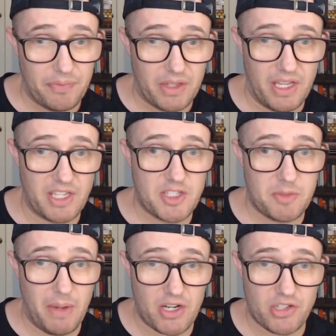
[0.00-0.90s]

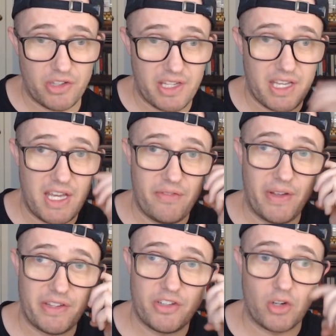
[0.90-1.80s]
especially if
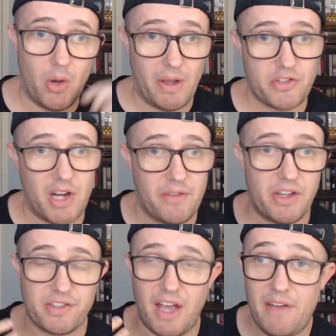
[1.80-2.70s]
it's your OS drive,
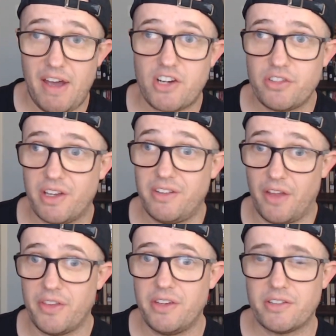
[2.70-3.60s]
because I've actually
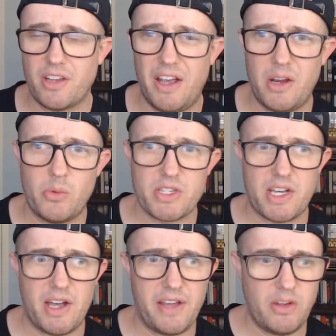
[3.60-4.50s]
done this, and
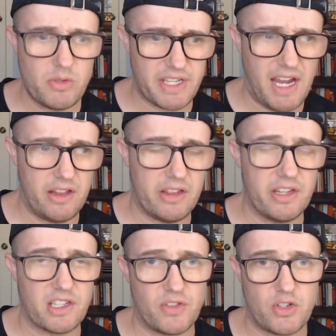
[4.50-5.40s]
I think it was a Kali
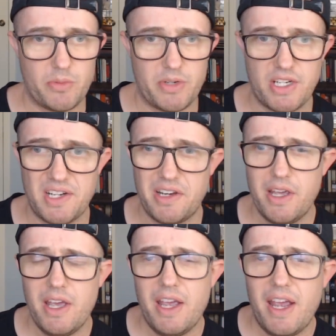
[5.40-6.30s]
Linux virtual machine,
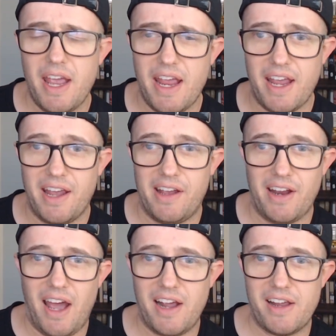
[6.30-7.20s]
and
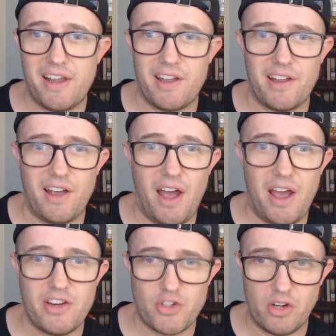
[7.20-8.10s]
I
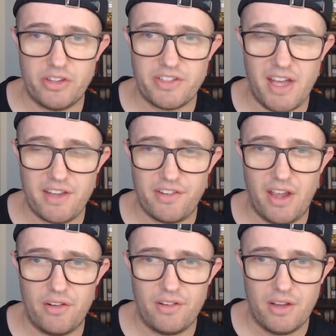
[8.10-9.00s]
shrunk the size
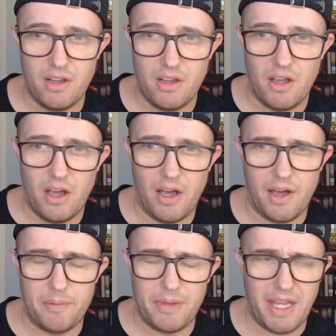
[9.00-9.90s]
down.
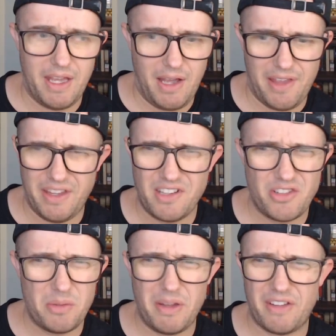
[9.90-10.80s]
I think it
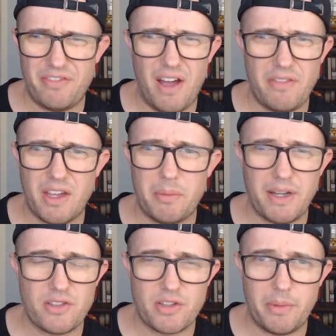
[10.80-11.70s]
took about like 5
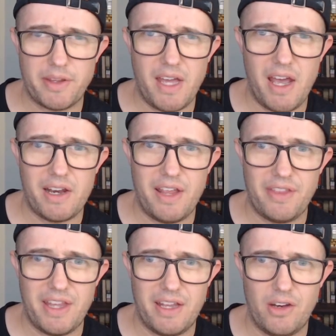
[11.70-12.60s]
gigabytes or something like that, and
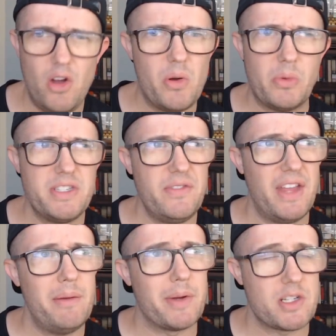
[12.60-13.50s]
then no, it wasn't even
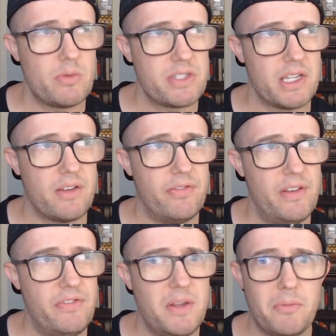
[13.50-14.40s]
that much. It was like
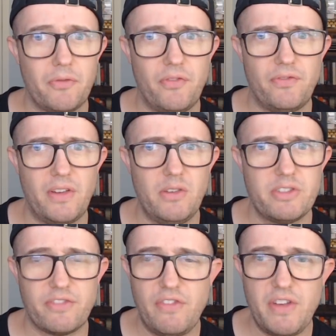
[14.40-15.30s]
50. I think it was
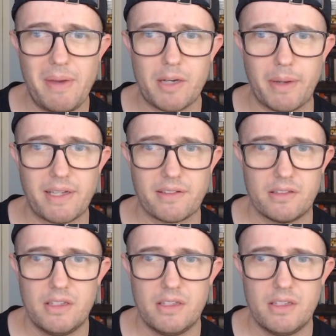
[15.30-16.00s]
like 50 megabytes,